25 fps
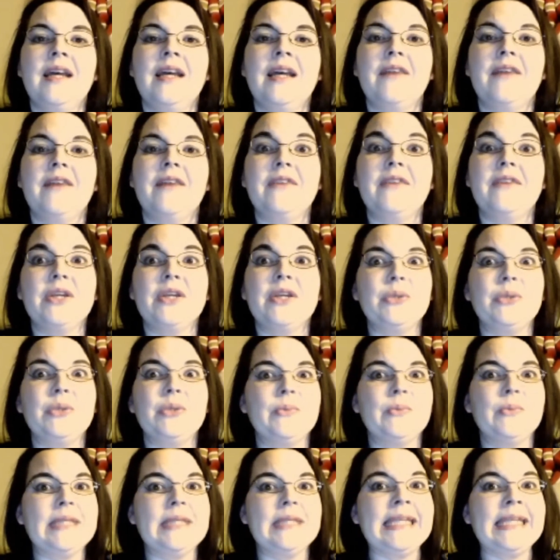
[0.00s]
a very
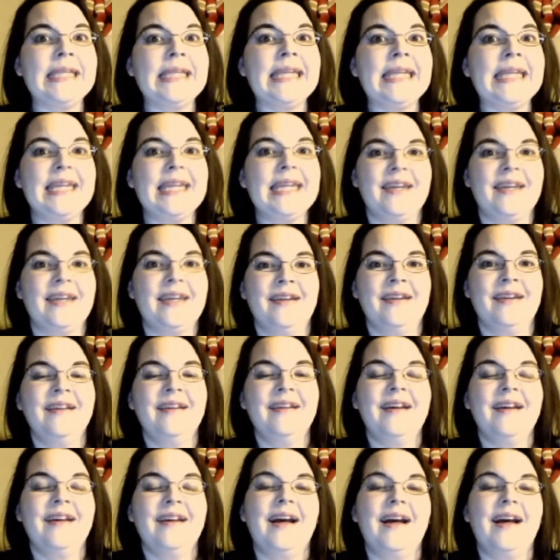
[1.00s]
unique
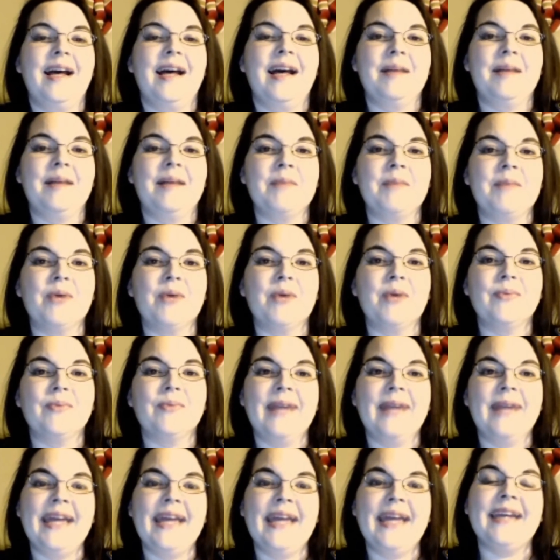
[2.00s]

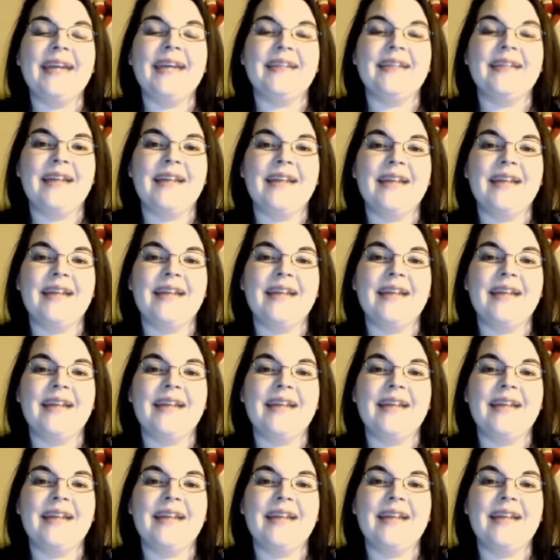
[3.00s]
array